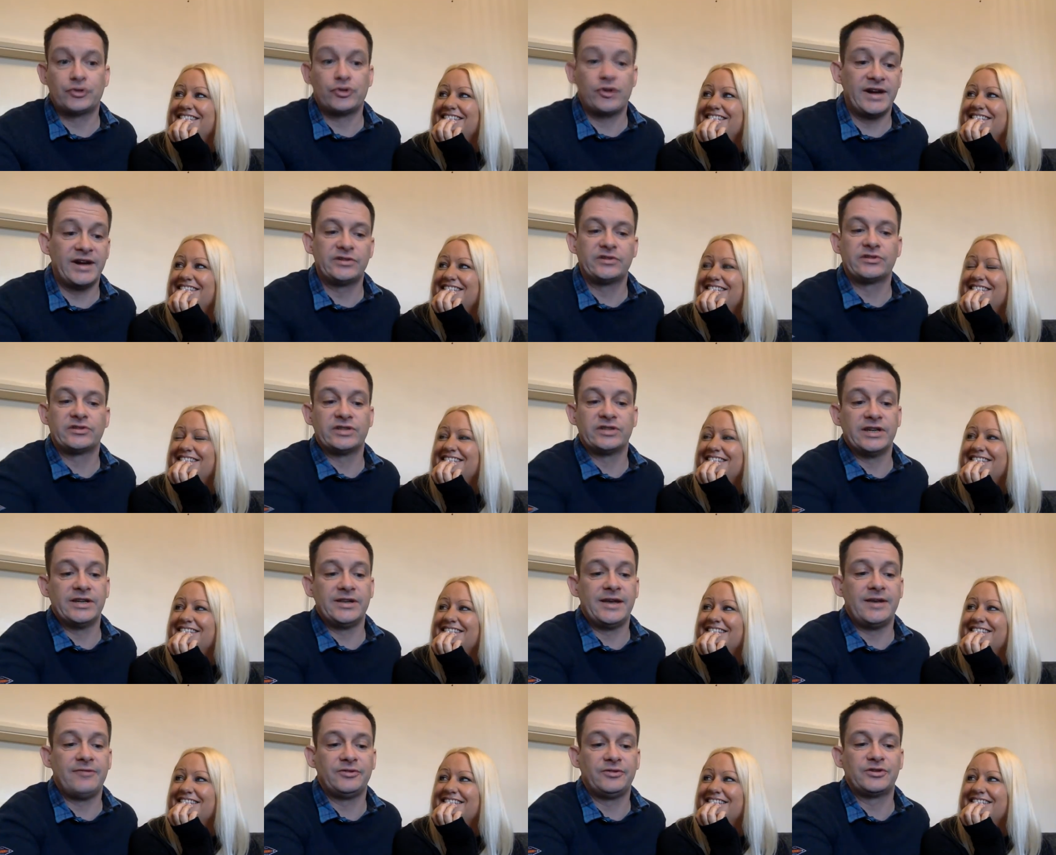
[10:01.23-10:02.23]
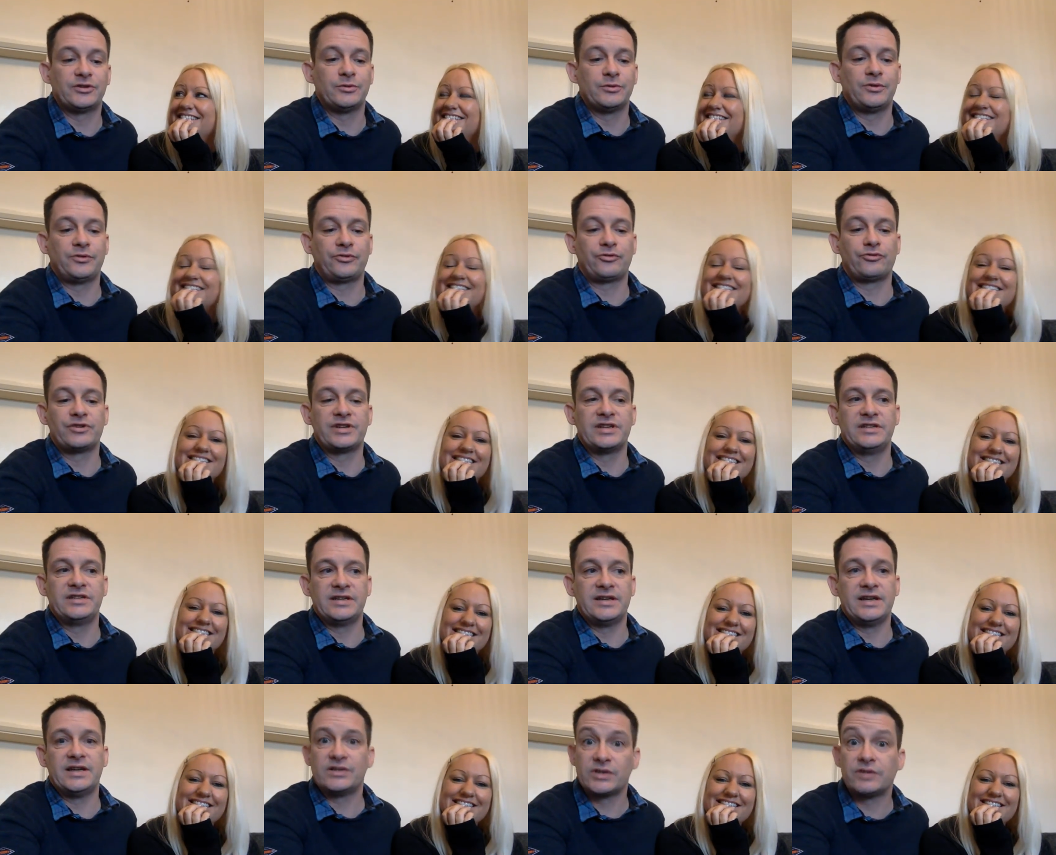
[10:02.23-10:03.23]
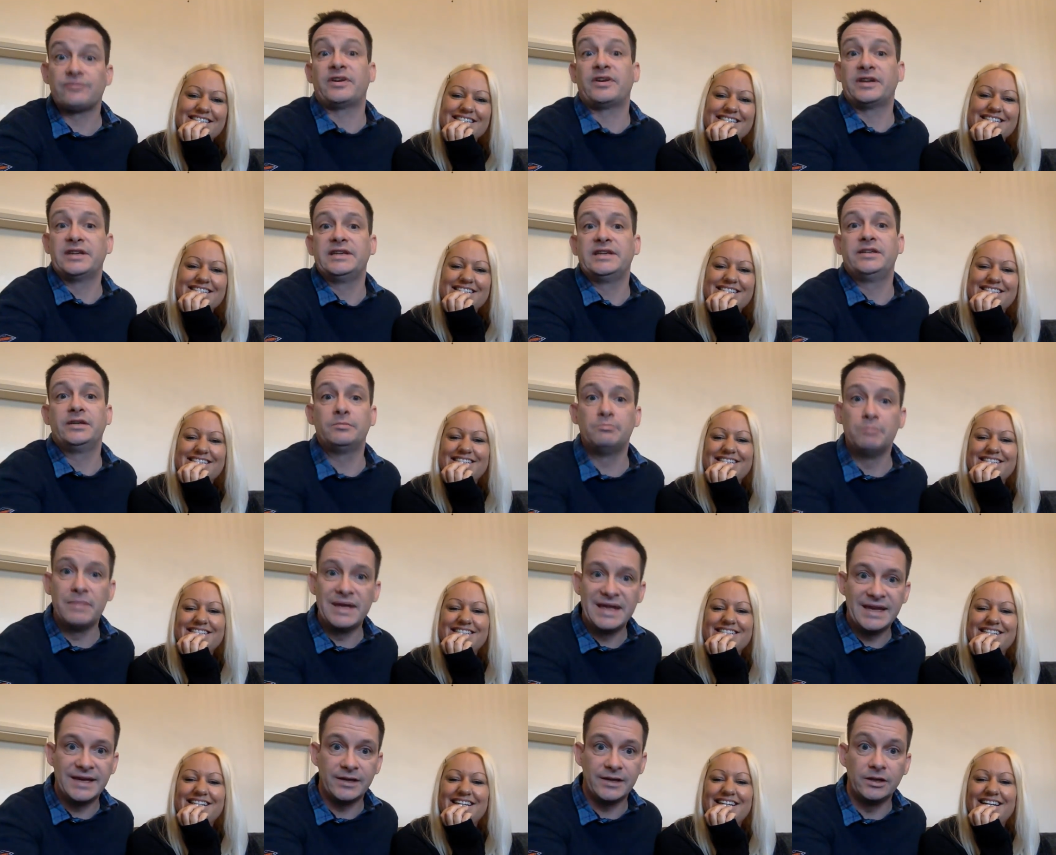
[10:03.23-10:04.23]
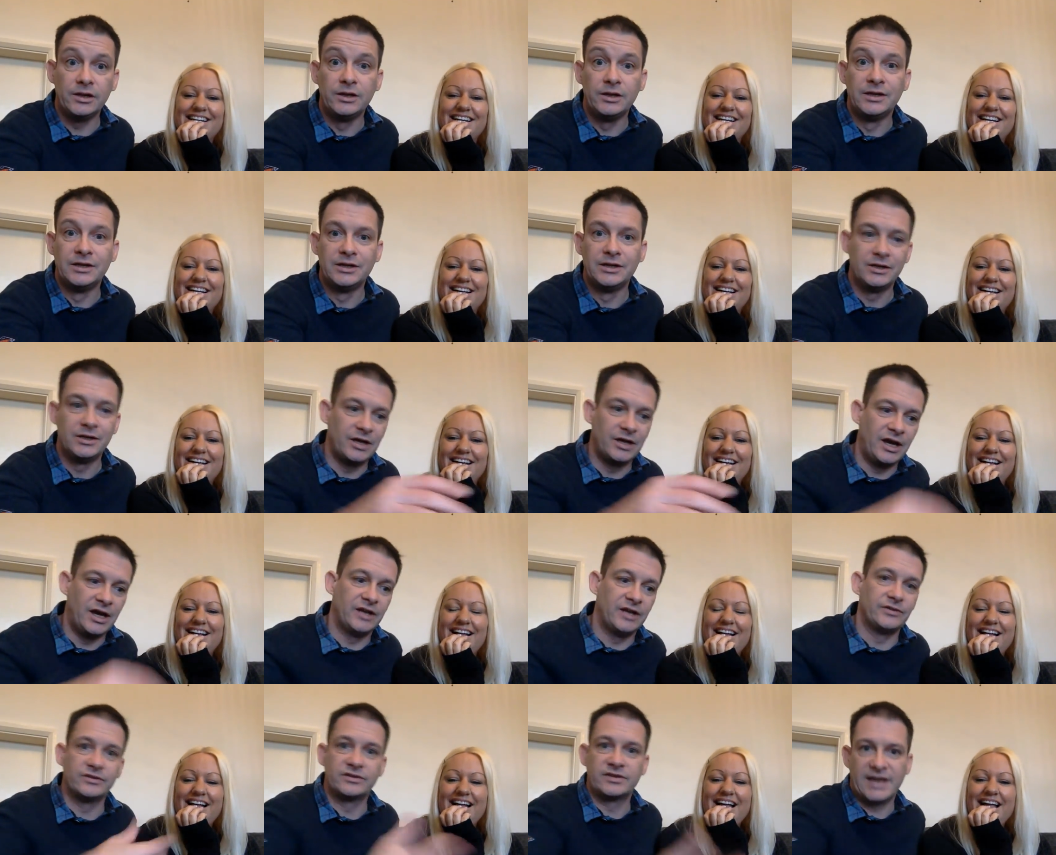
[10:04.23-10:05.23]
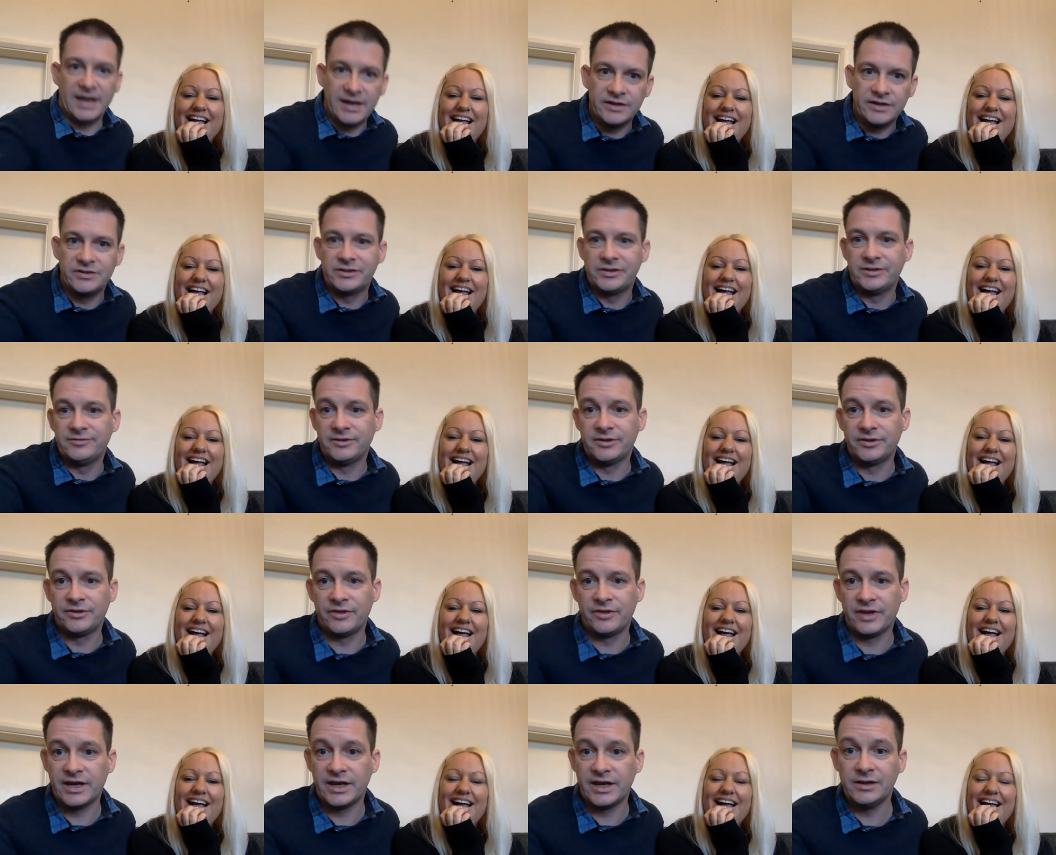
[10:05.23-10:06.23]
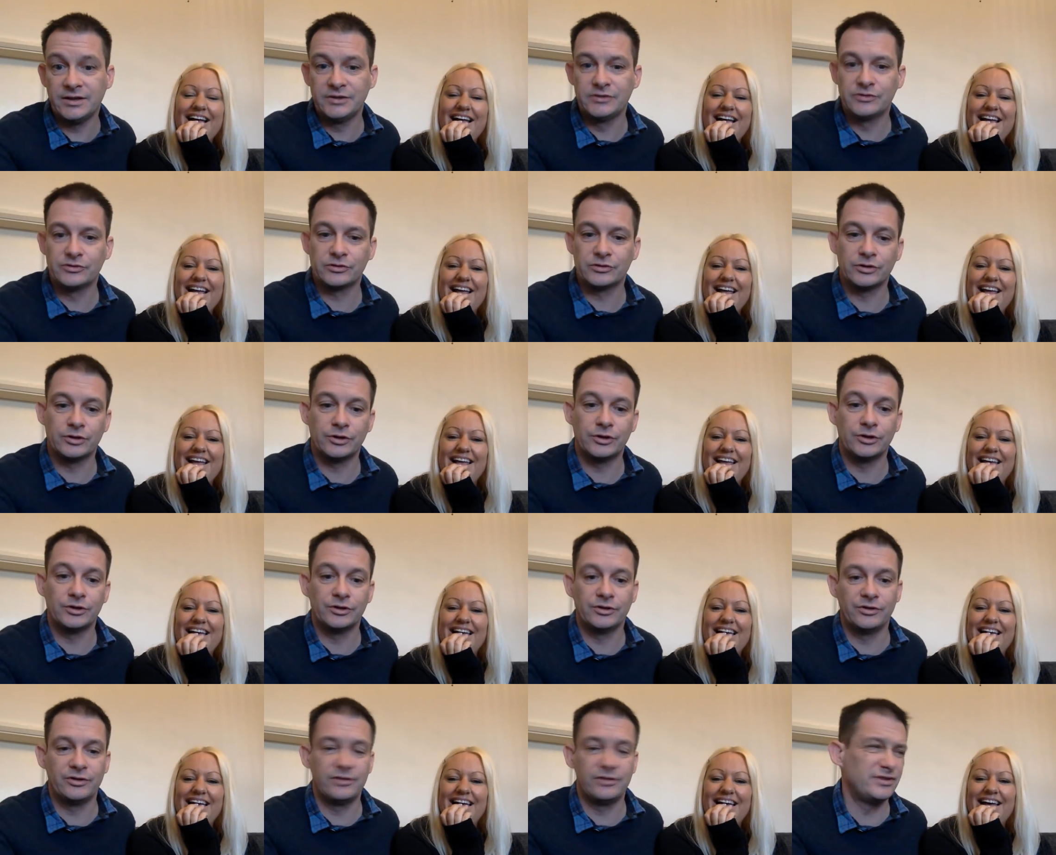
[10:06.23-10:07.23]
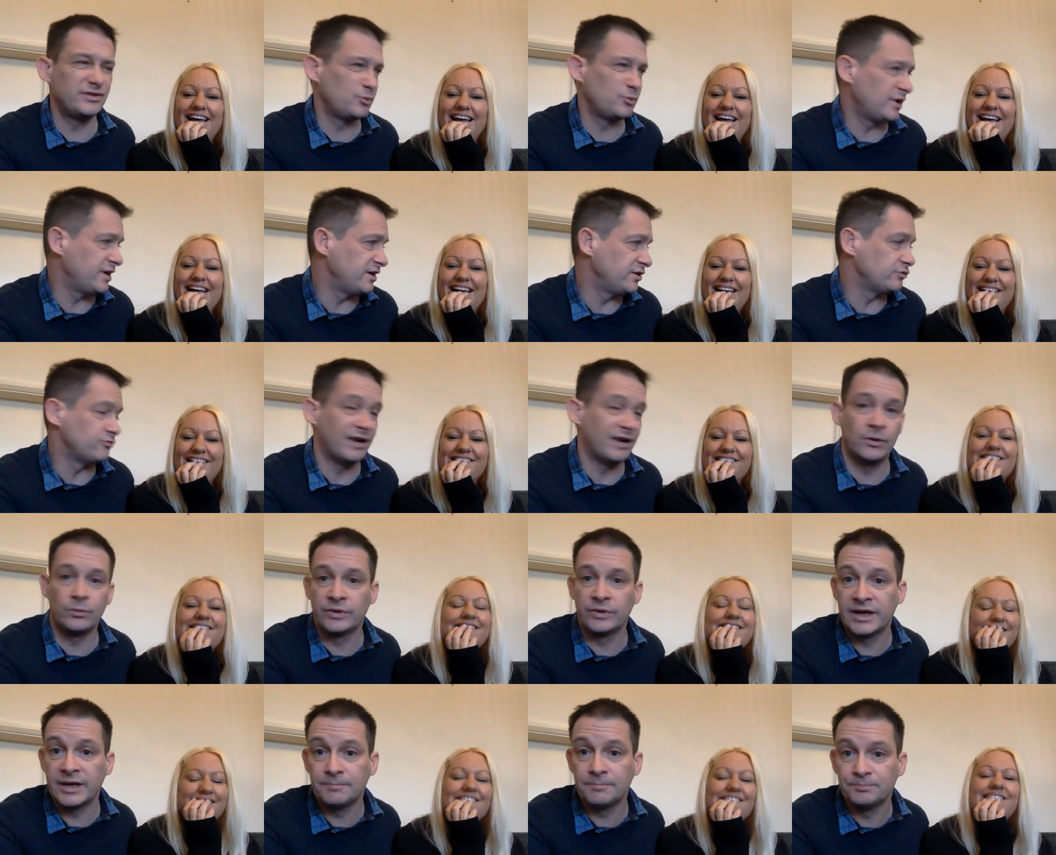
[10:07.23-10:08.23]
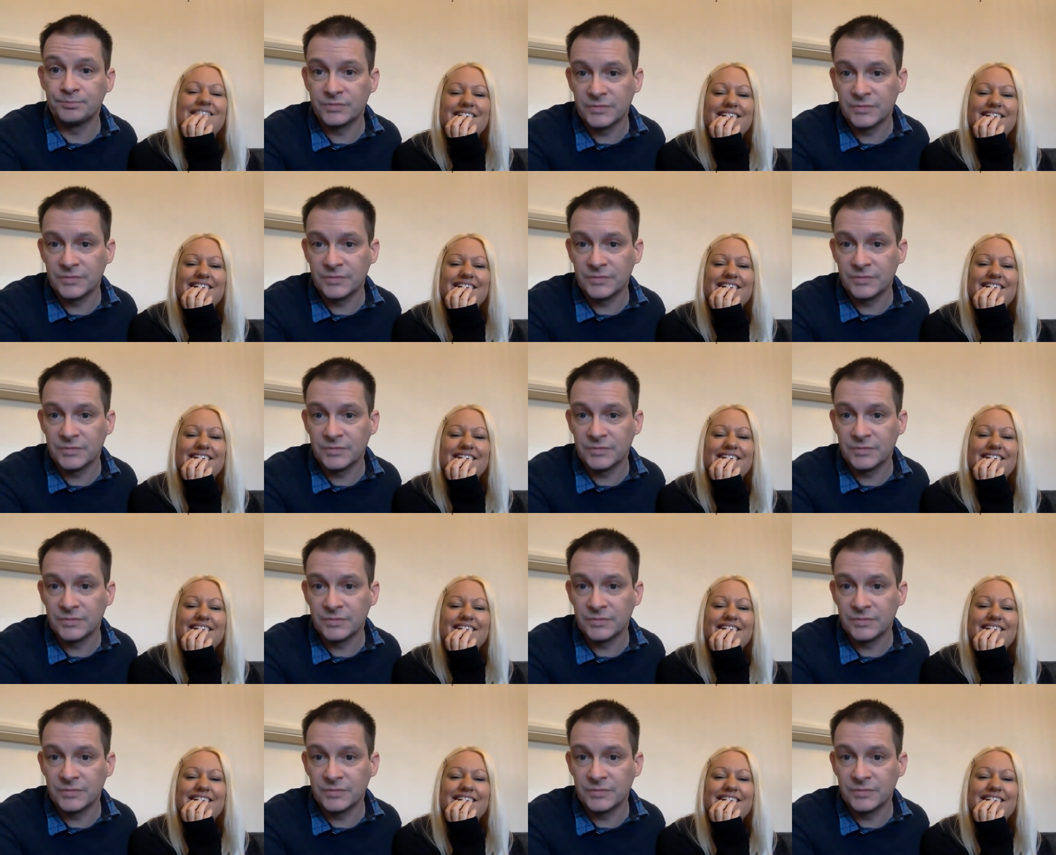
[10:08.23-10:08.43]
Speaker 1: try to stay there for 2 or 3 days if I needed mail and get it delivered there. So yeah, there is ways around it.